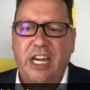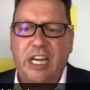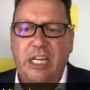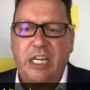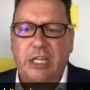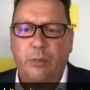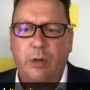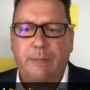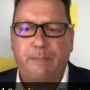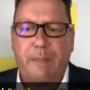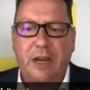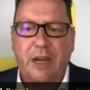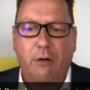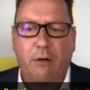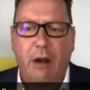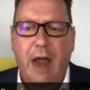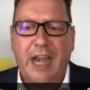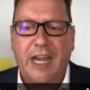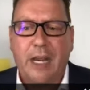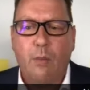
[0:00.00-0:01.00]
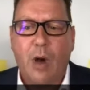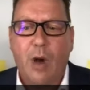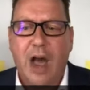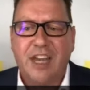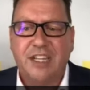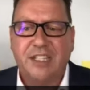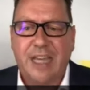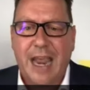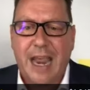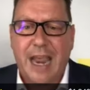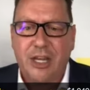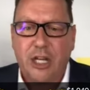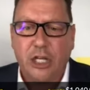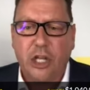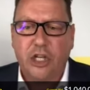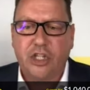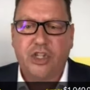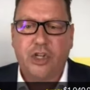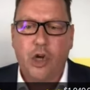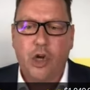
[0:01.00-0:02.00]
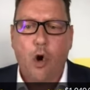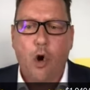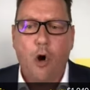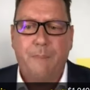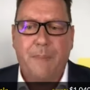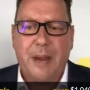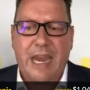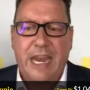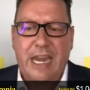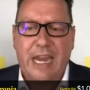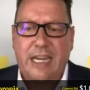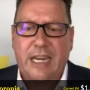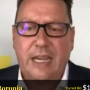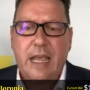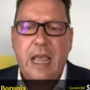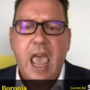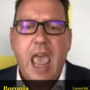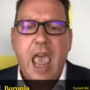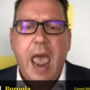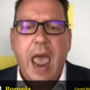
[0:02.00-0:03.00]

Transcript: It is with bidder 81. Daniel, it's your bid.